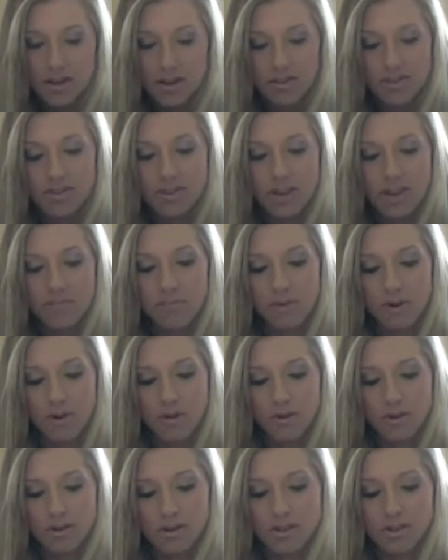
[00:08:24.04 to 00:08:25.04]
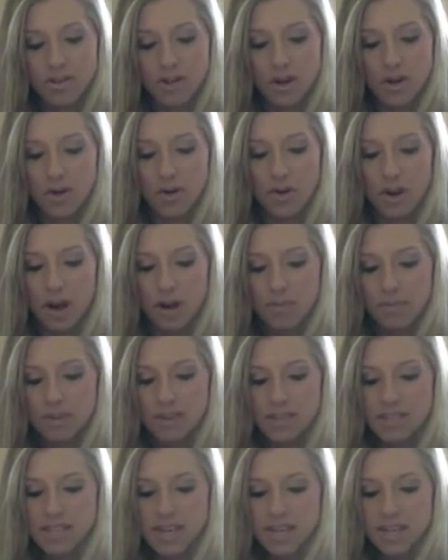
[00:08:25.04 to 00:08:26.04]
they broke. So I'm
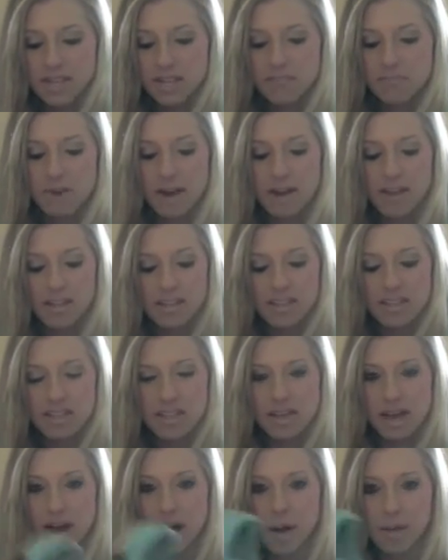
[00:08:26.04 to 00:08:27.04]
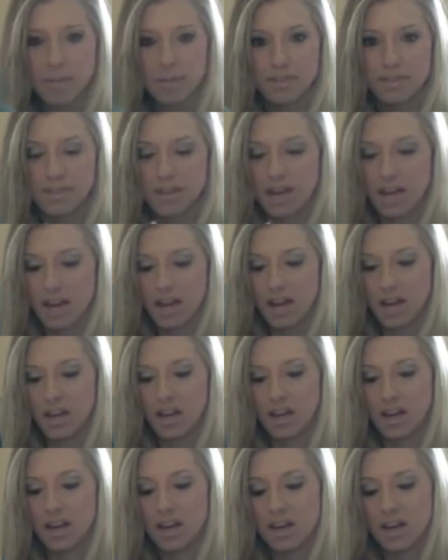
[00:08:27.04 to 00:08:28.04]
going to take them back to the Gap
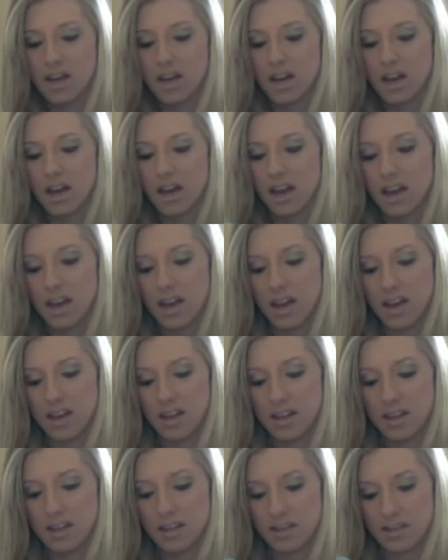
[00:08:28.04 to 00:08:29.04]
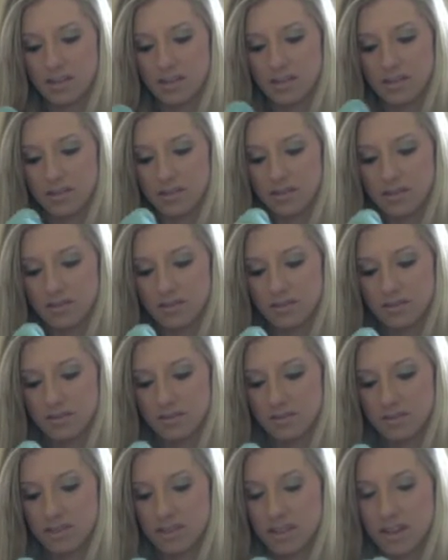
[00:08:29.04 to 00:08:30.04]
today and
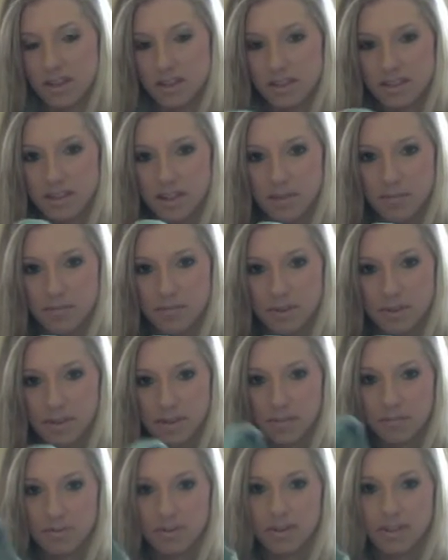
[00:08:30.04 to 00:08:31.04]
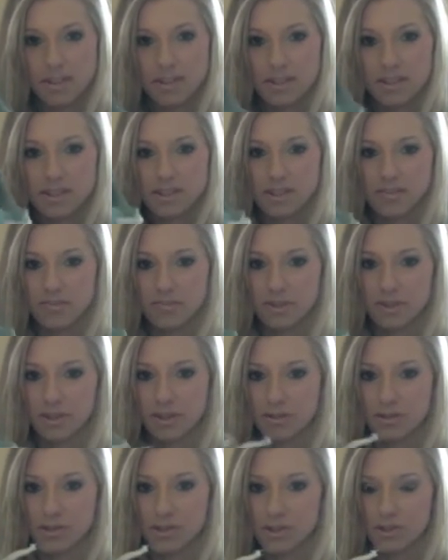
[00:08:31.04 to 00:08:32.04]
yell at them and be like, please give me
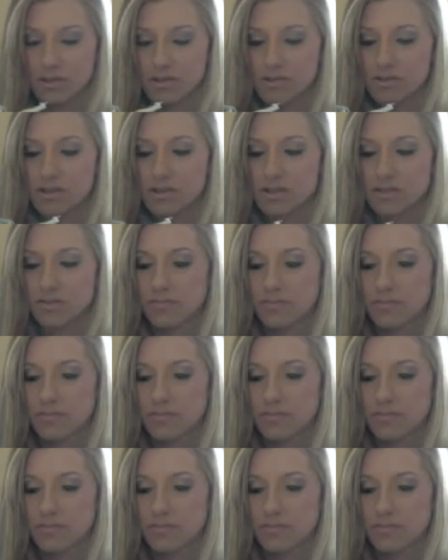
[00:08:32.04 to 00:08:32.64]
new shoes.